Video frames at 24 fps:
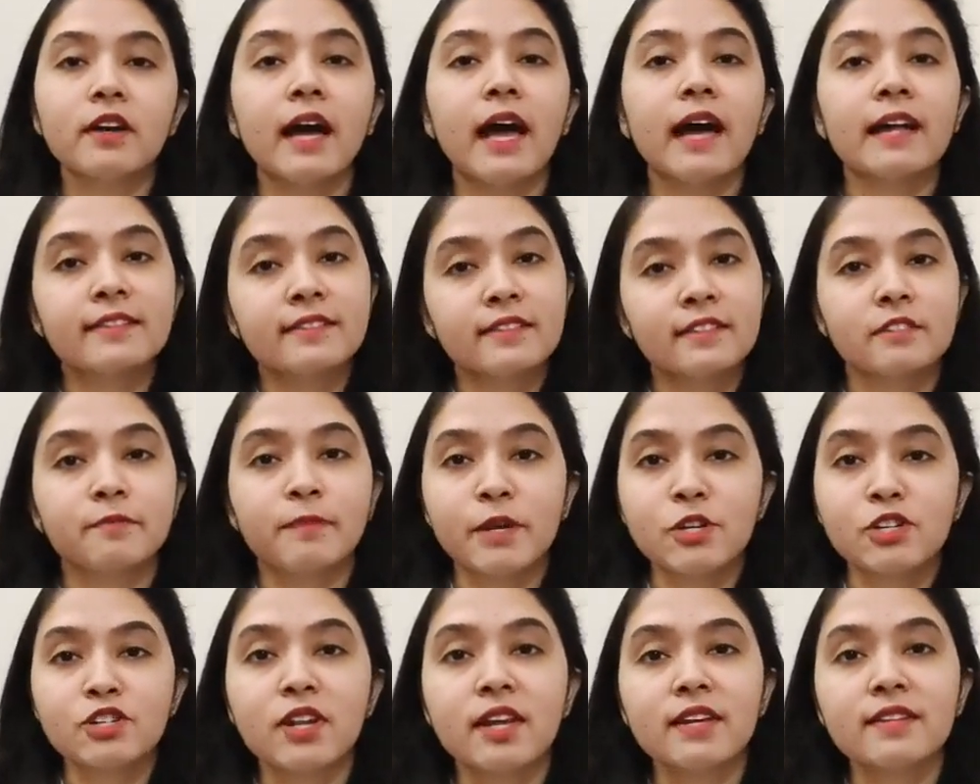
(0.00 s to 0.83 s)
as the
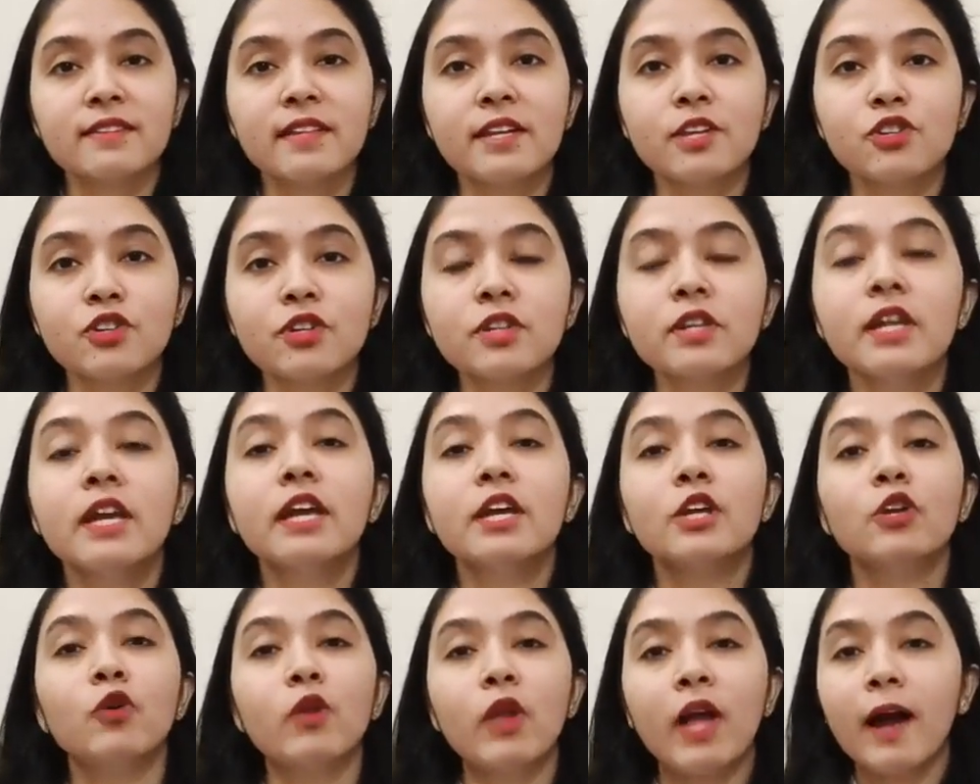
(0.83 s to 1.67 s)
specialization.
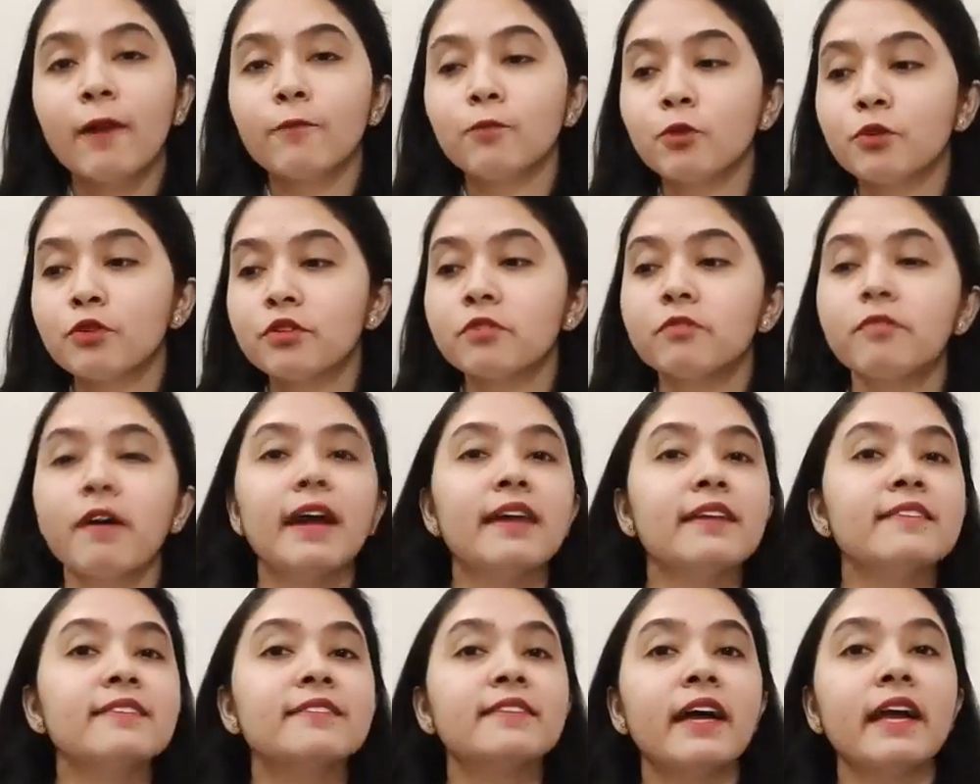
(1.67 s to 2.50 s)
You'll have to
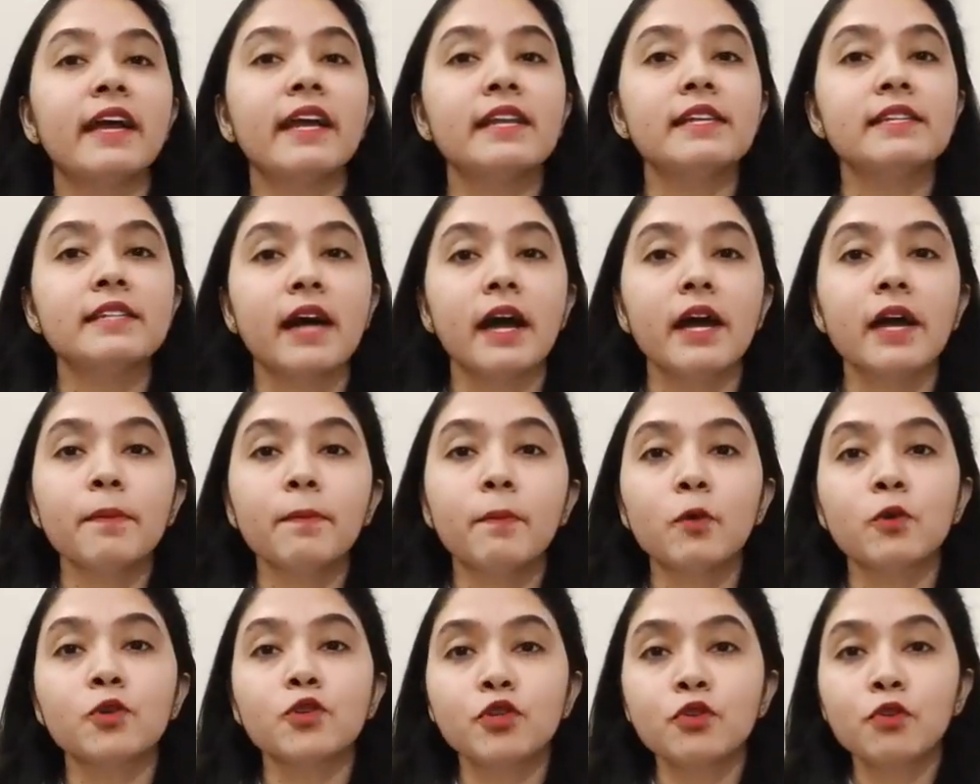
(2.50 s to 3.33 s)
revise the entire
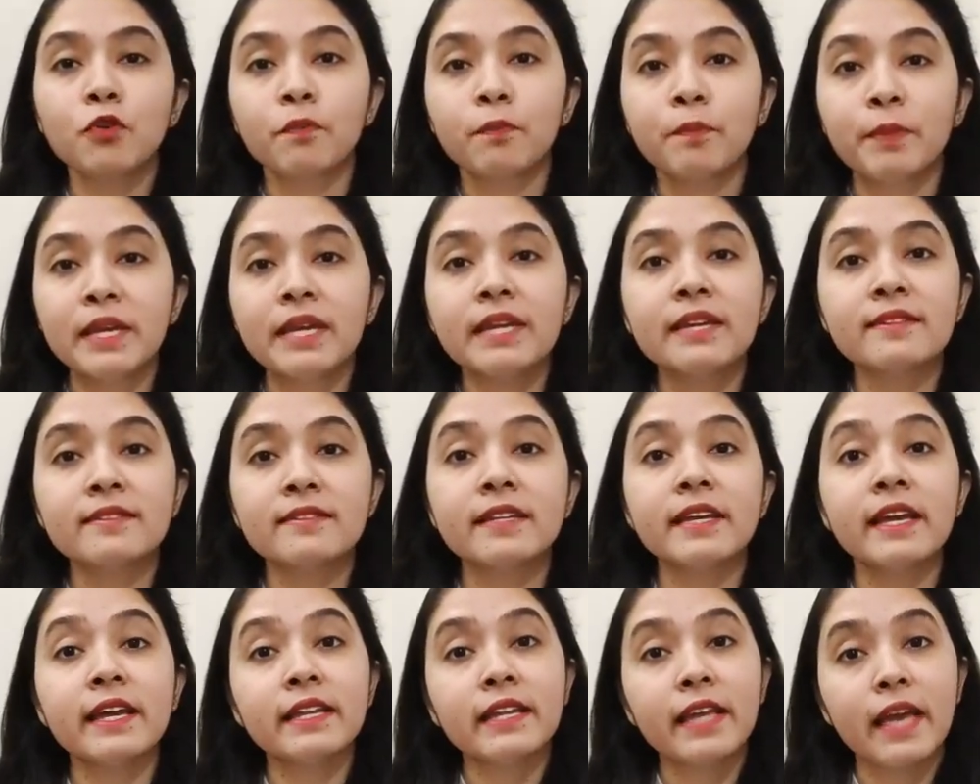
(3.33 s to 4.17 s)
portion of BSc
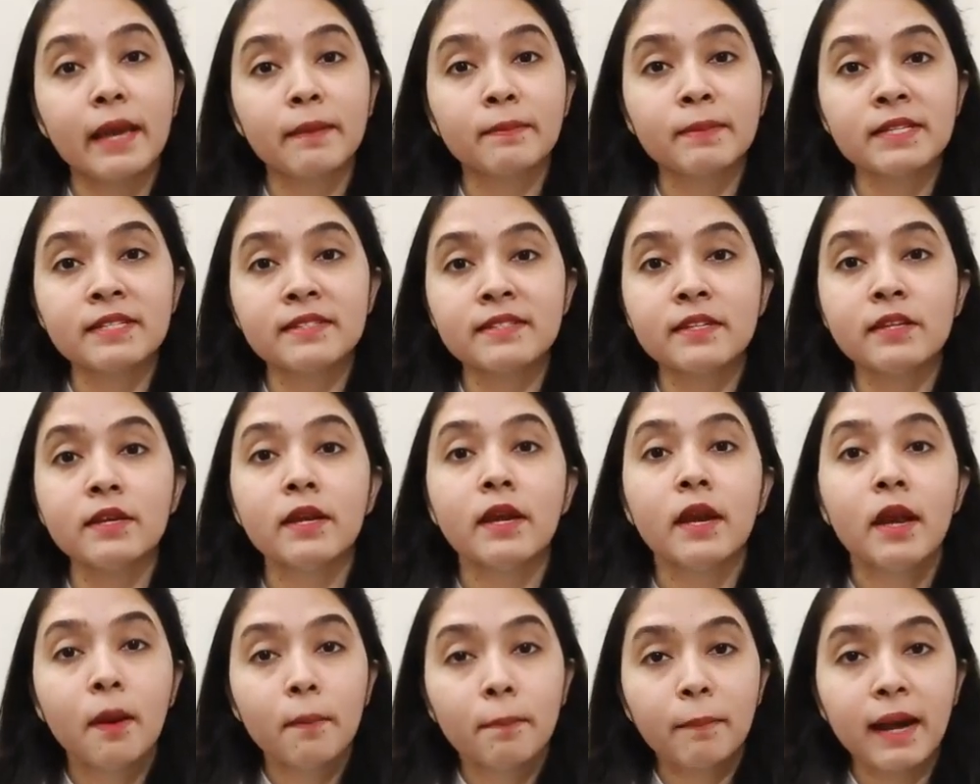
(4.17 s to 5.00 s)
and MSc
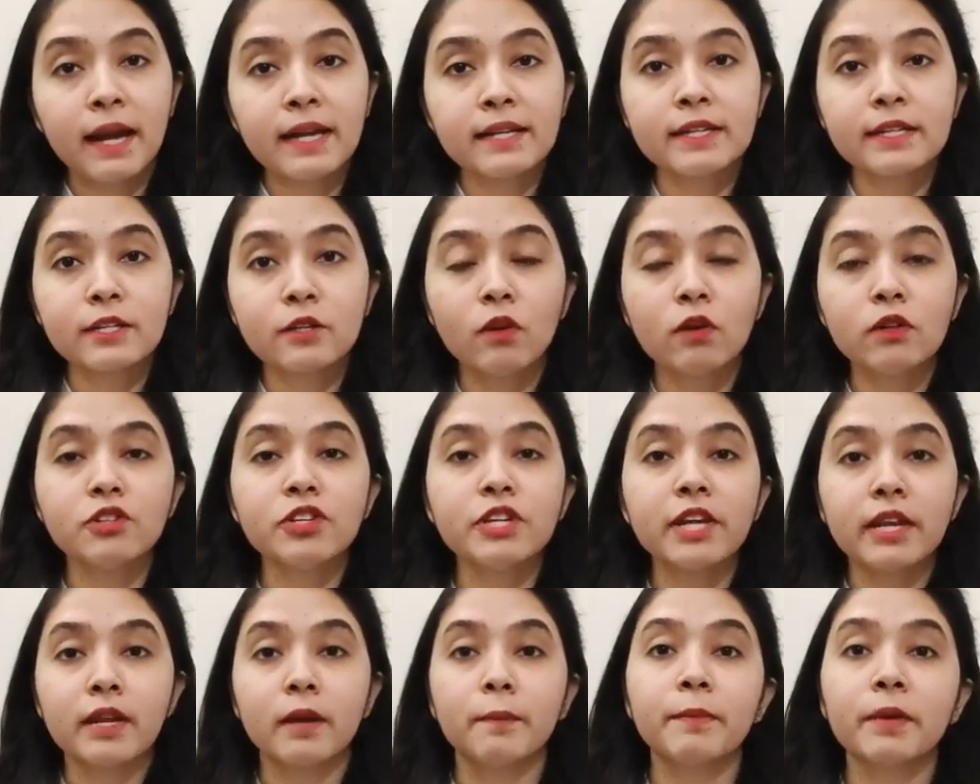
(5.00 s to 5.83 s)

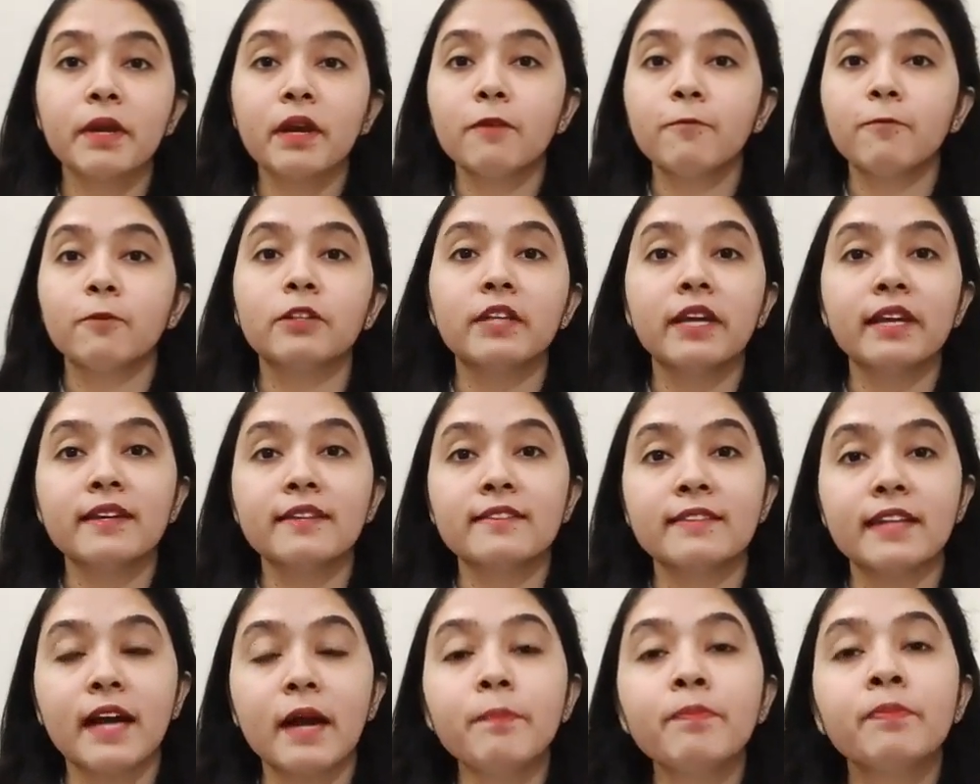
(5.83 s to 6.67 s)
biotechnology and appear for the
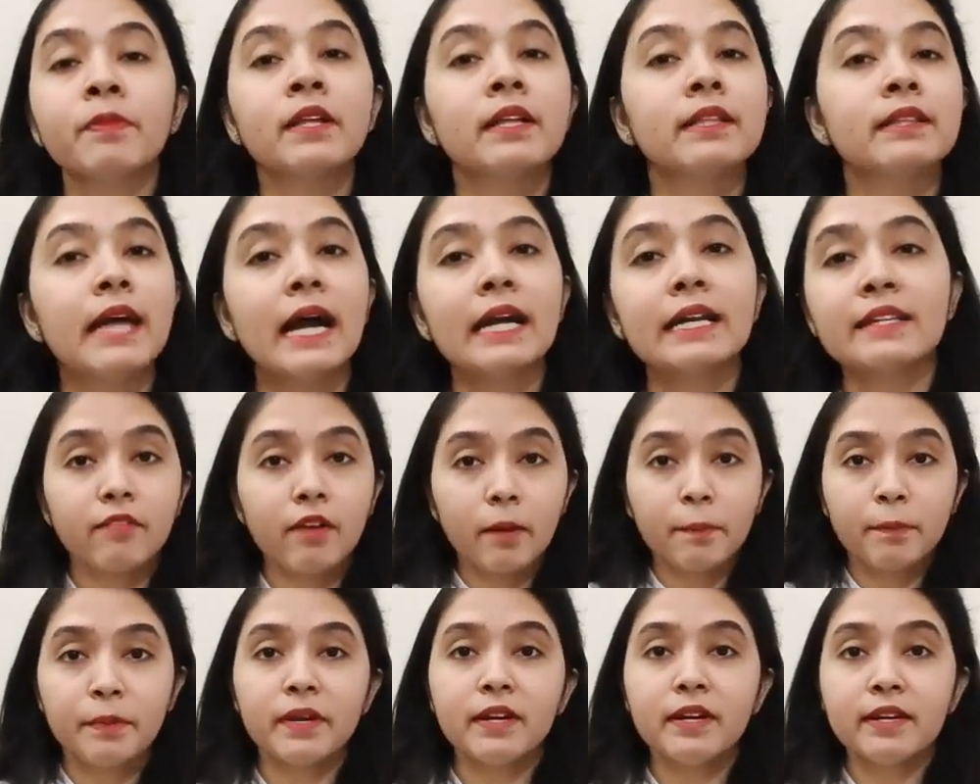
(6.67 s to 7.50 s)
exam. I have
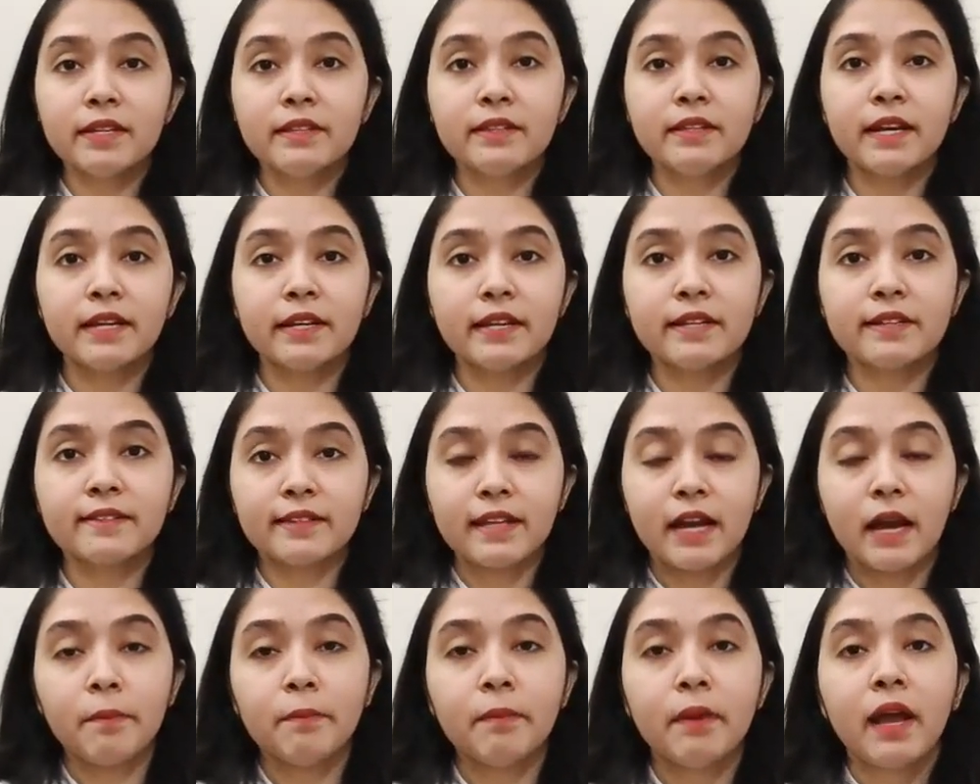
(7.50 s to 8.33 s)
appeared in that
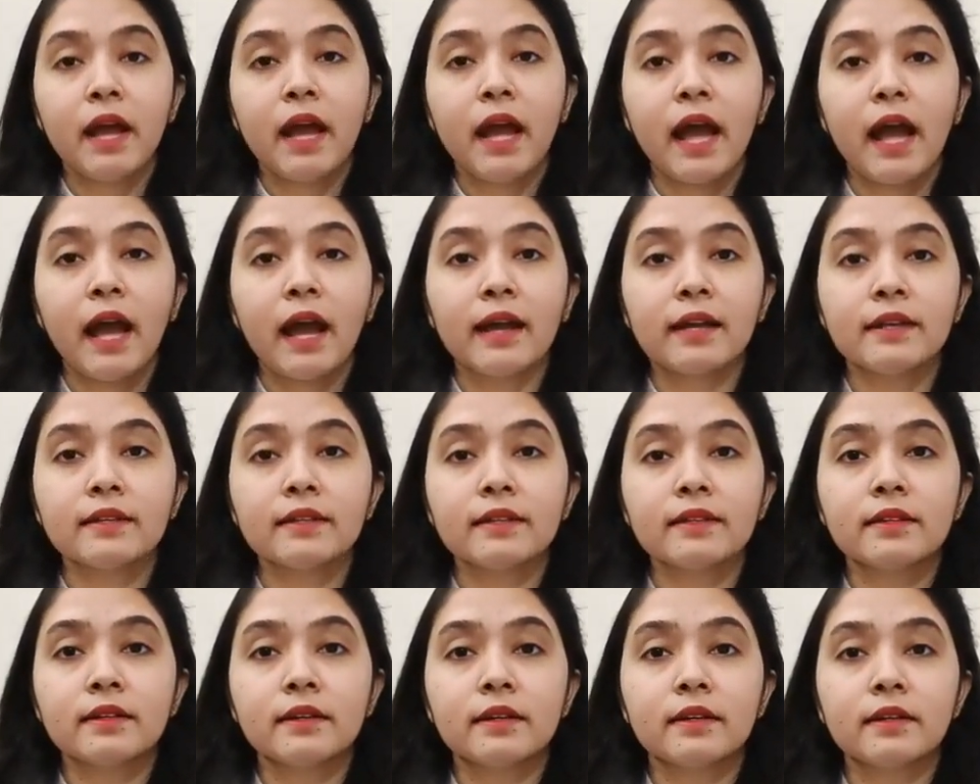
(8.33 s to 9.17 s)
exam, and